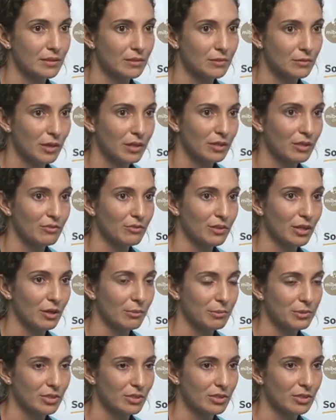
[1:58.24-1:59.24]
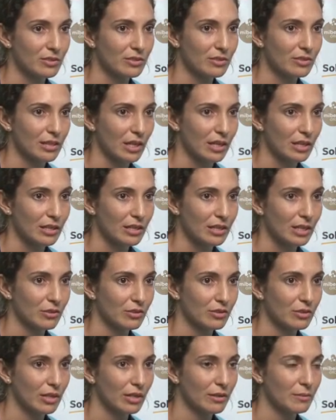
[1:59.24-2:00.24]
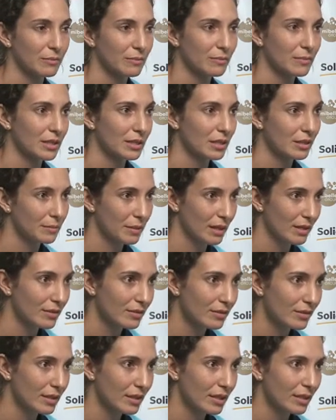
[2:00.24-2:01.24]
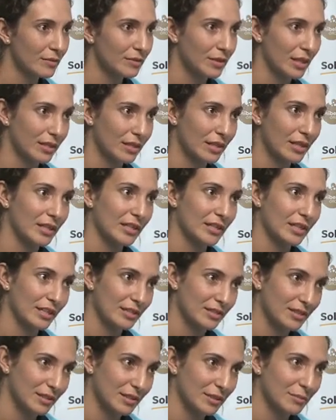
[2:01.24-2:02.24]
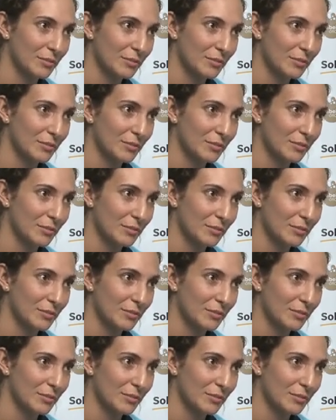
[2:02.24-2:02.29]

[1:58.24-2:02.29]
one of the options is taking out the middlemen that they are getting the